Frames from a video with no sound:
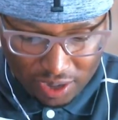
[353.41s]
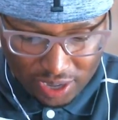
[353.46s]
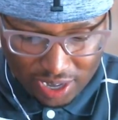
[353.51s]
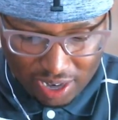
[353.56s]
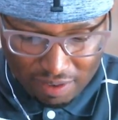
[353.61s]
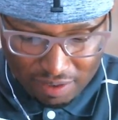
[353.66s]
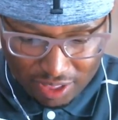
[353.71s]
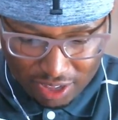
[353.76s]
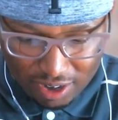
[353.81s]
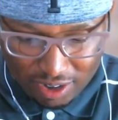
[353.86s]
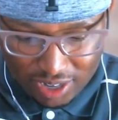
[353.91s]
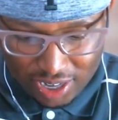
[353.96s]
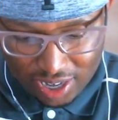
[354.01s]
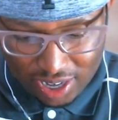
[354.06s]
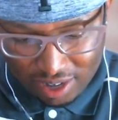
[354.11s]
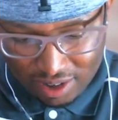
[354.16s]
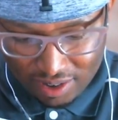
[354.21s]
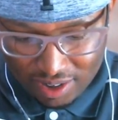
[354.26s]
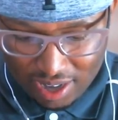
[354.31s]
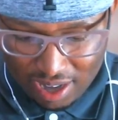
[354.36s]
it's eleven thirteen.
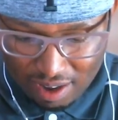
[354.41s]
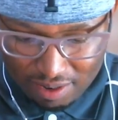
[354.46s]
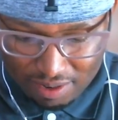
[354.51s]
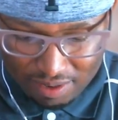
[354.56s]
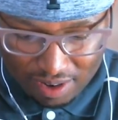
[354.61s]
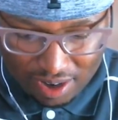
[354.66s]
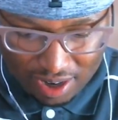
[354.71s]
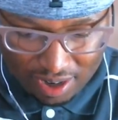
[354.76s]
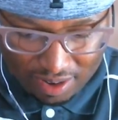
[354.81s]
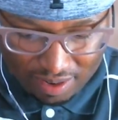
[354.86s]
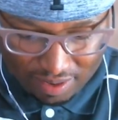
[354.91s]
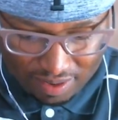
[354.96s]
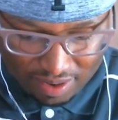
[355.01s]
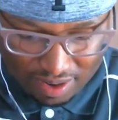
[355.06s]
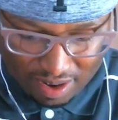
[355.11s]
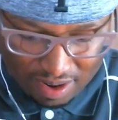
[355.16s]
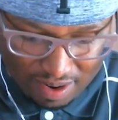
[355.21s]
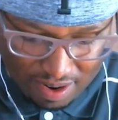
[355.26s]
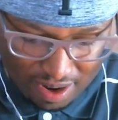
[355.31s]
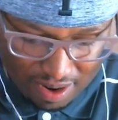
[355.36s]
Okay, I was right.
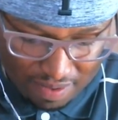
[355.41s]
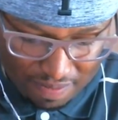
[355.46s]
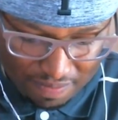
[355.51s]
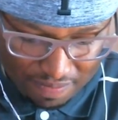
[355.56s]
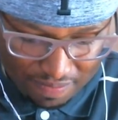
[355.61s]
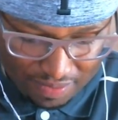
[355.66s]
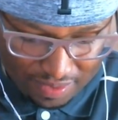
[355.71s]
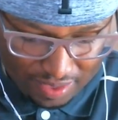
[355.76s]
Alright.